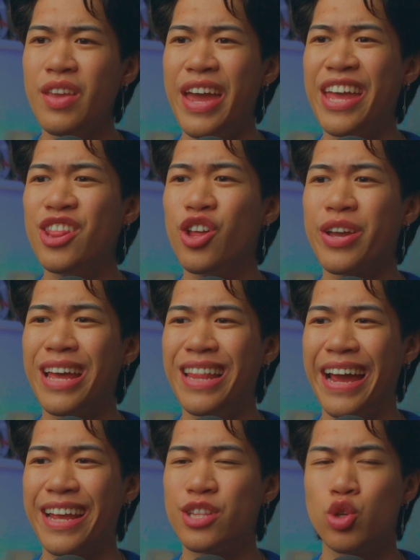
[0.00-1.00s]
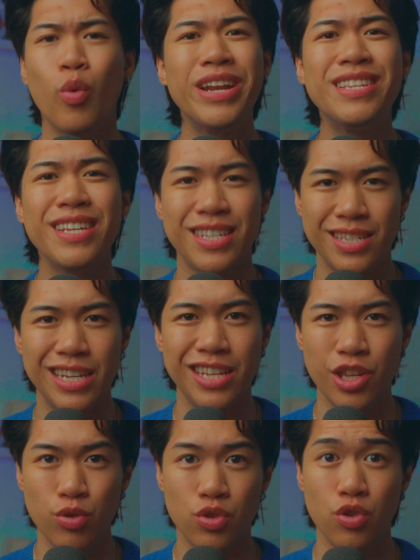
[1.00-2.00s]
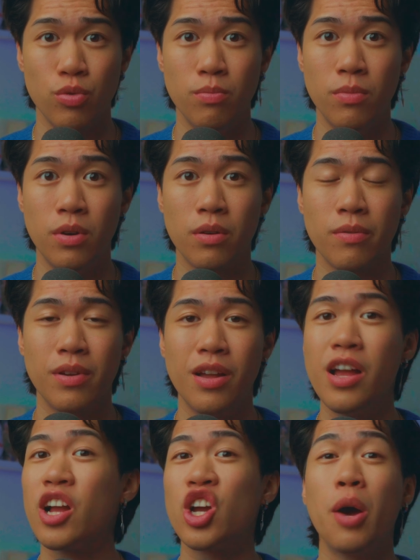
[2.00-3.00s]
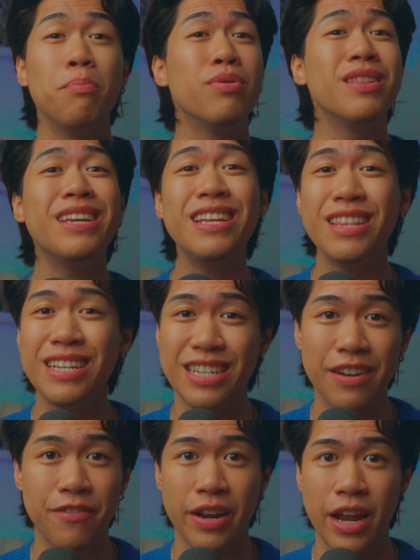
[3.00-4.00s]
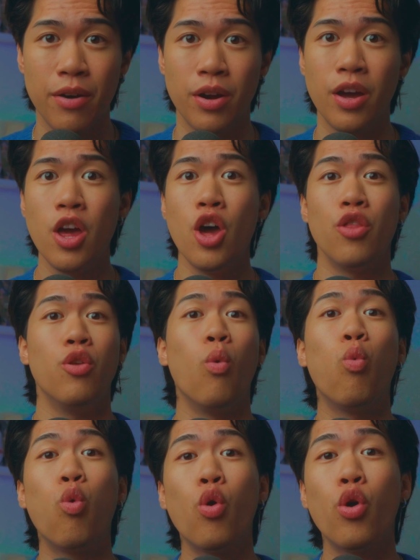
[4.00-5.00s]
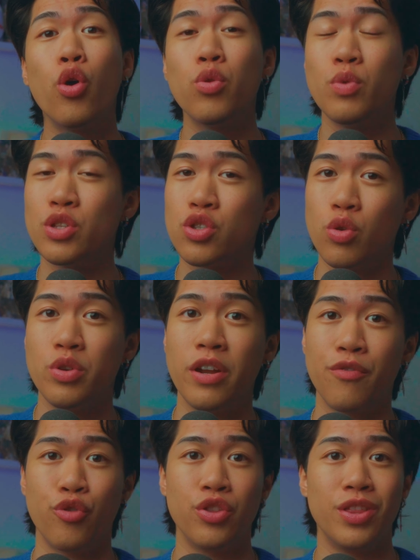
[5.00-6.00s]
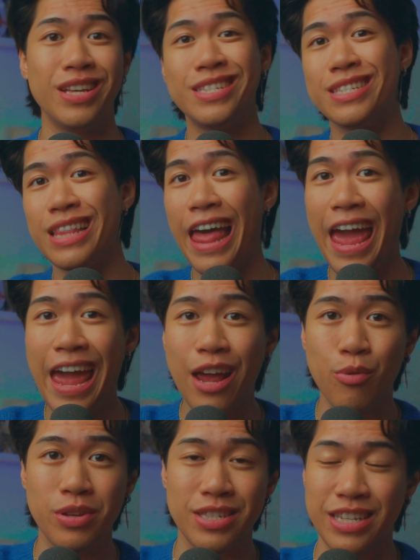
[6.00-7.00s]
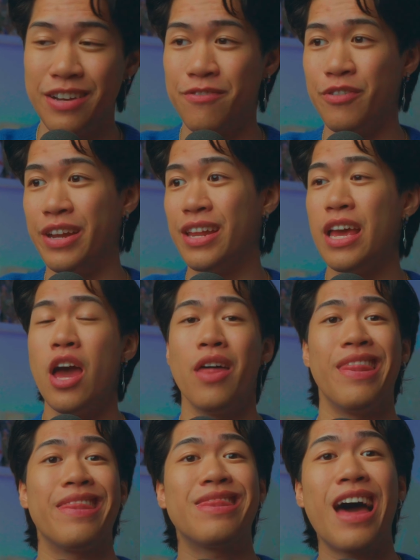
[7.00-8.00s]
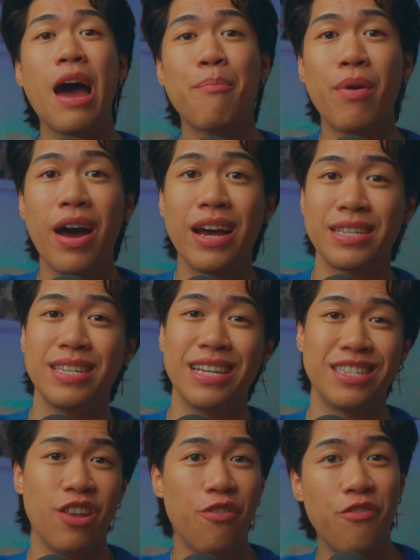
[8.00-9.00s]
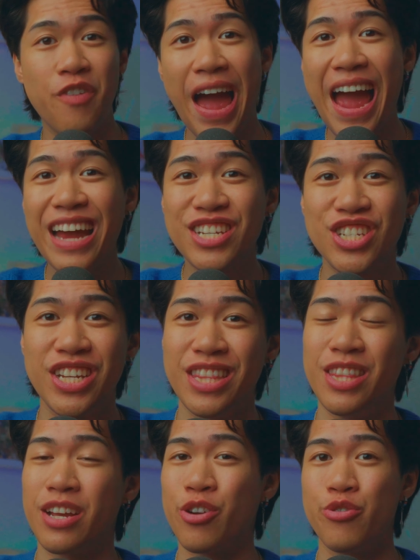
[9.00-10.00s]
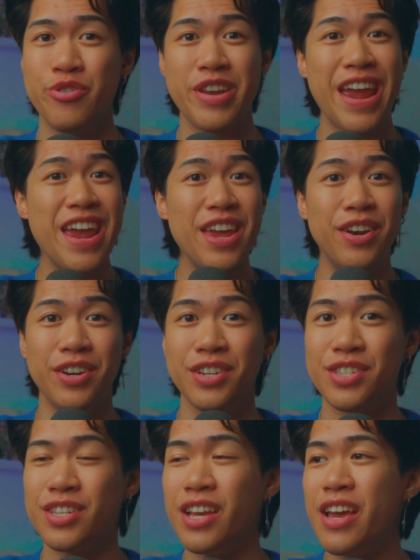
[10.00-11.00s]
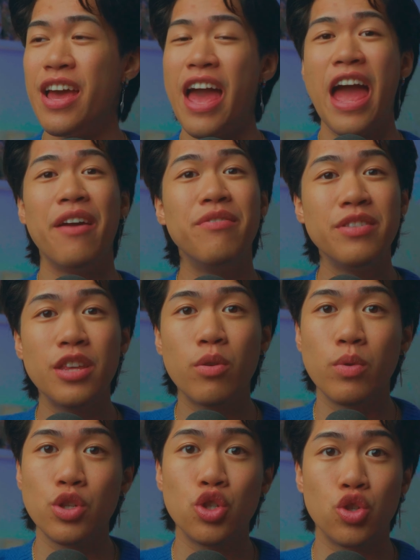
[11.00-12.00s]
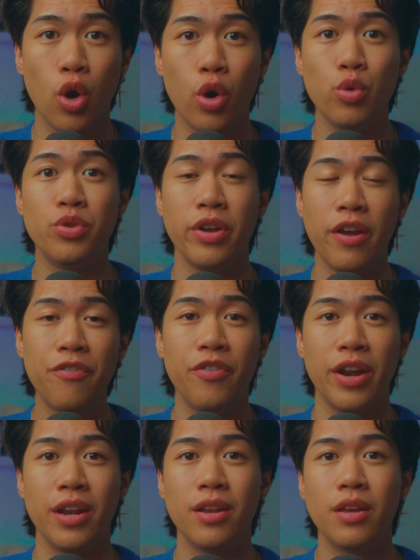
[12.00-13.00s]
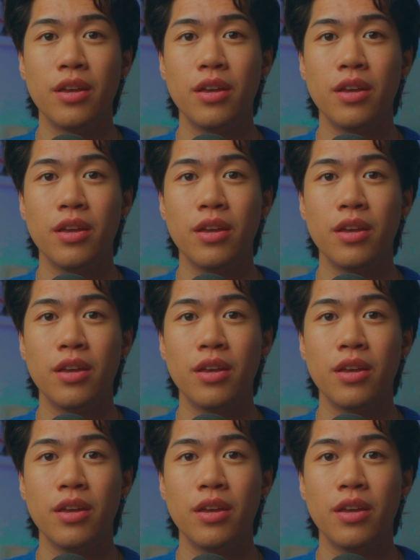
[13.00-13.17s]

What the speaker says: and look at like 2016 YouTube, completely different era. The world was so different. The slang was different. The thought process, the fashion, the creators, everything was so different.